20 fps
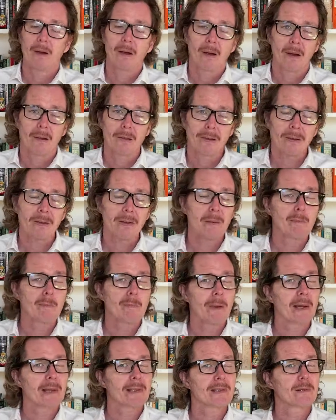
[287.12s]
I think the
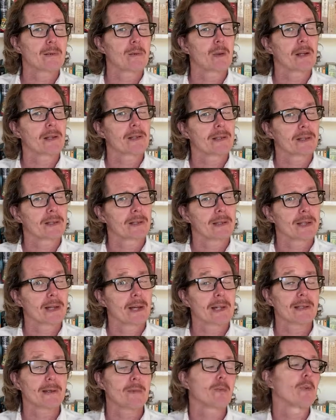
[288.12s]
best way to say
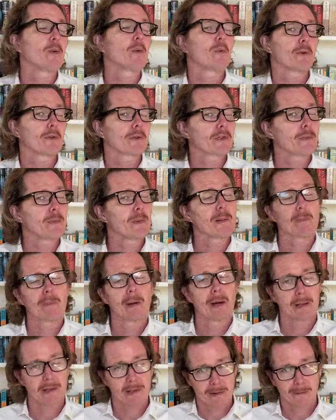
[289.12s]
is we want to be
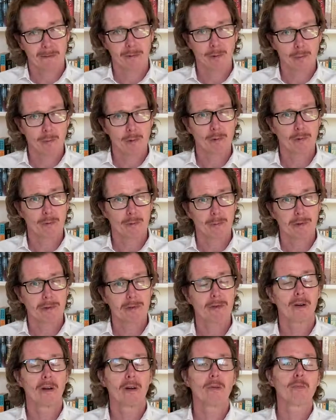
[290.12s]
part of a
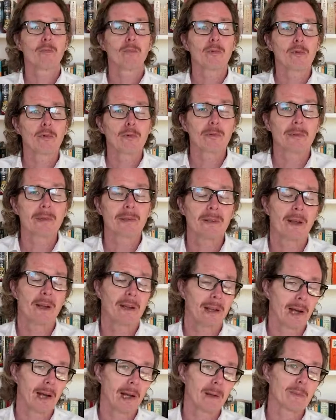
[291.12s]
movement that
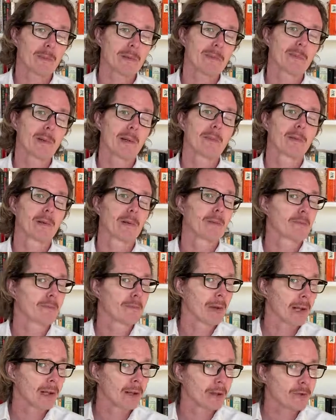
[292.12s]
helps people
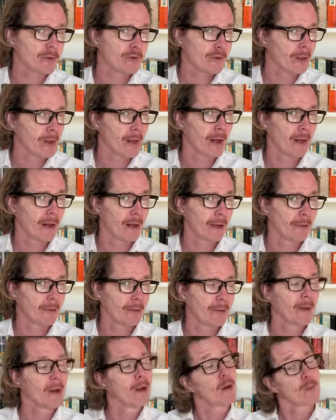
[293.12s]
manage their health
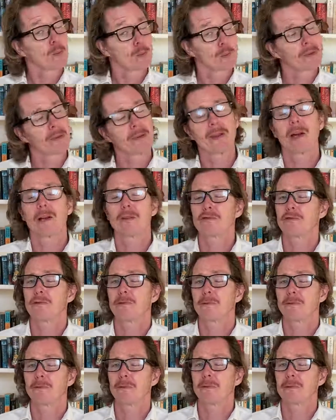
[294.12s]
with natural
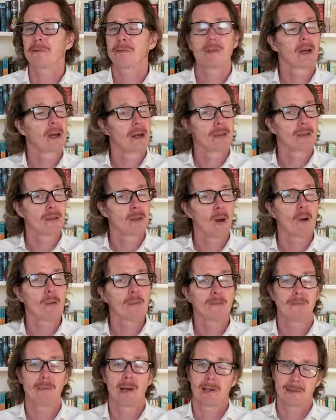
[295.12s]
foods and not
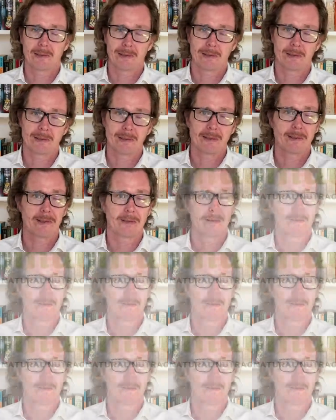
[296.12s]
medicines.